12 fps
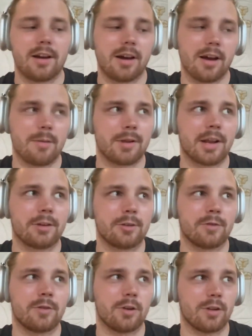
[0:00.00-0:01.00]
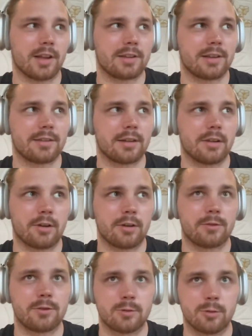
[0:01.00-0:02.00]
And I do feel like there's a
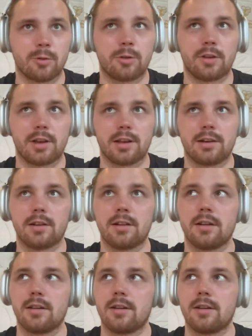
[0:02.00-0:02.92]
lot of truth in